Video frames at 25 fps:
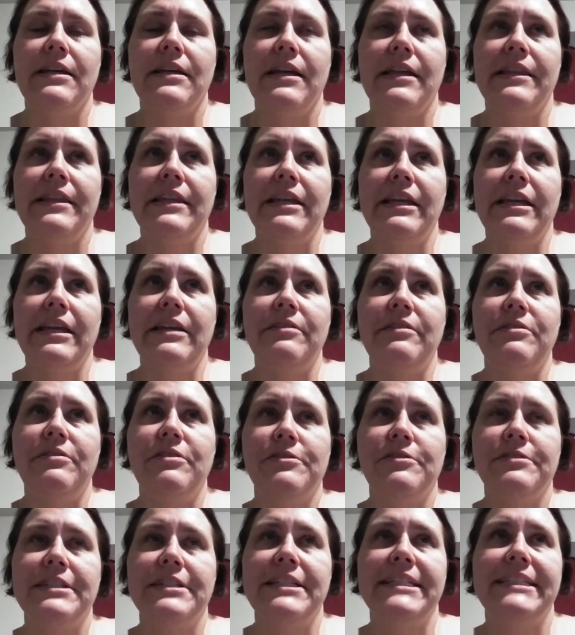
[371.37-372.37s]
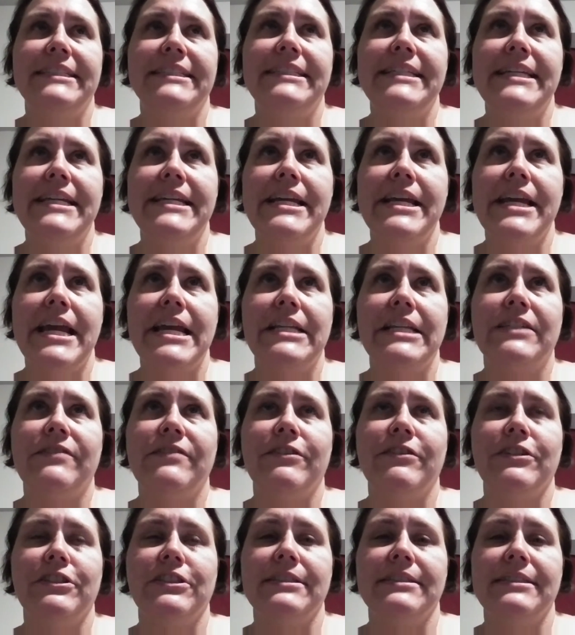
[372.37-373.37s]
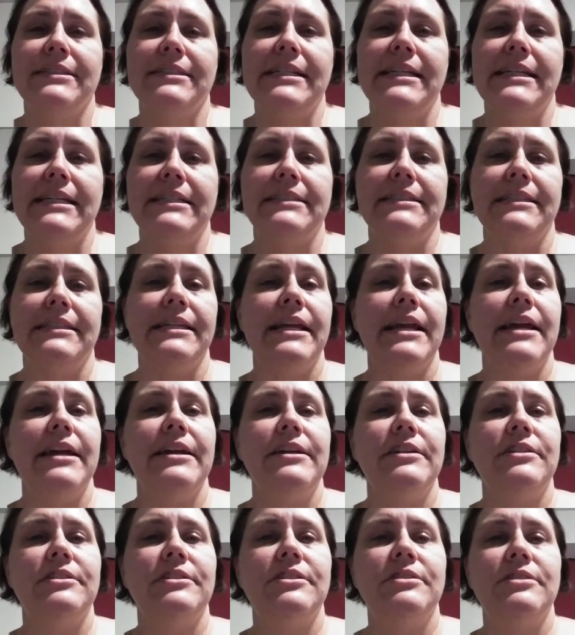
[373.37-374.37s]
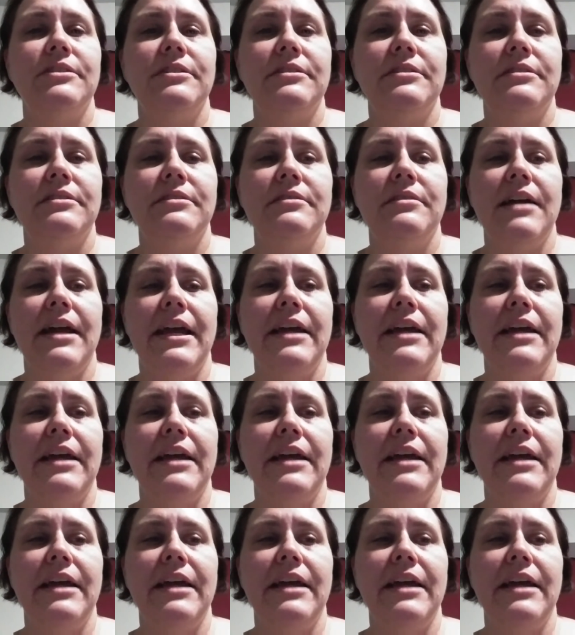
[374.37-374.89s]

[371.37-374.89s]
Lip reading: and the using CH versus TCH